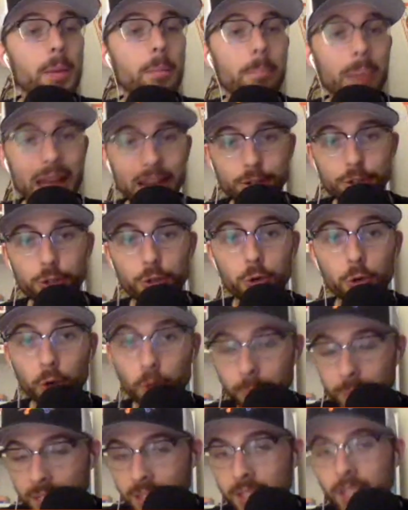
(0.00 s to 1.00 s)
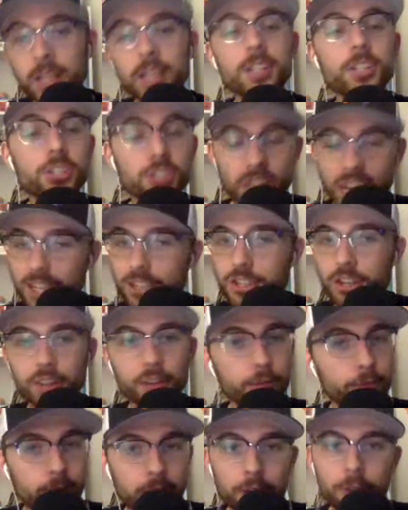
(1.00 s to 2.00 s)
Patrick Corbin stinks on
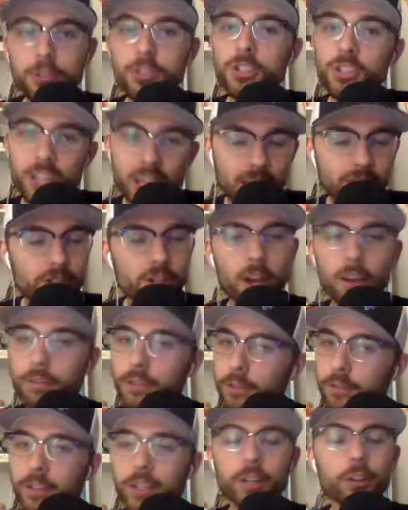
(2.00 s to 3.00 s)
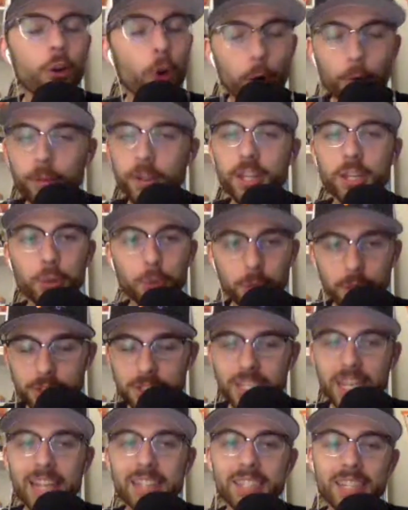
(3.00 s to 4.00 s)
the field, stinks off the field. Hopefully the Orioles
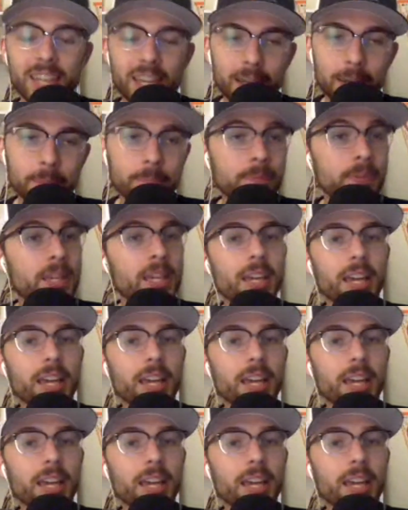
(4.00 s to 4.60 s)
get to him